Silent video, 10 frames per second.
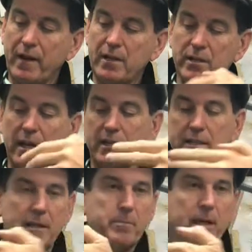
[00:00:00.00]
face and
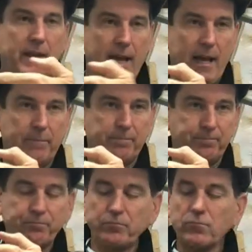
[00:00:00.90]
deep in the head.
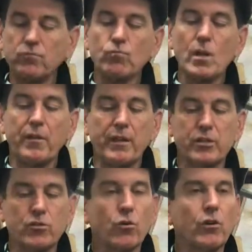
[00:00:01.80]

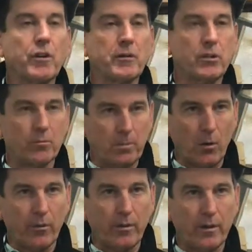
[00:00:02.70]
This is drilled into
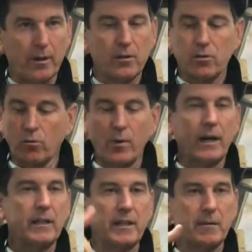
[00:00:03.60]
both,
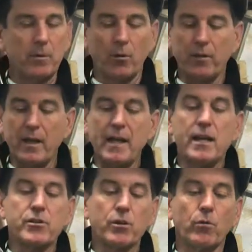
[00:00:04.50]
directly into both.
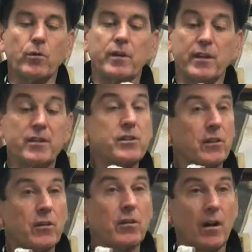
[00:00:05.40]
So this
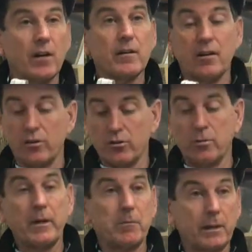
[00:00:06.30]
little
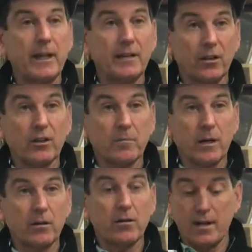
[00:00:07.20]
unassuming plain-looking
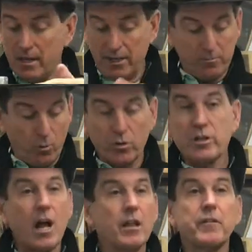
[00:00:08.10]
putter is more
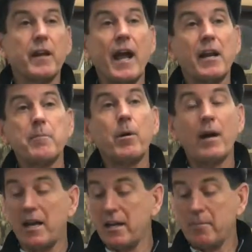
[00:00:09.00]
solid than
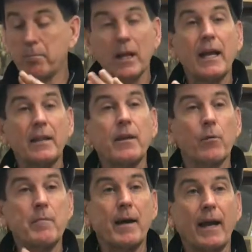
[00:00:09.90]
any blade that
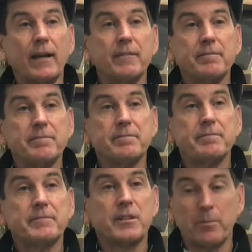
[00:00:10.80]
we make,
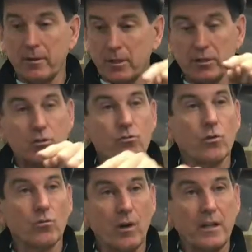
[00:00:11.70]
simply because it's
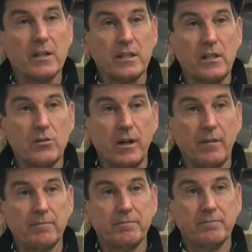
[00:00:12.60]
drilled right in the CG.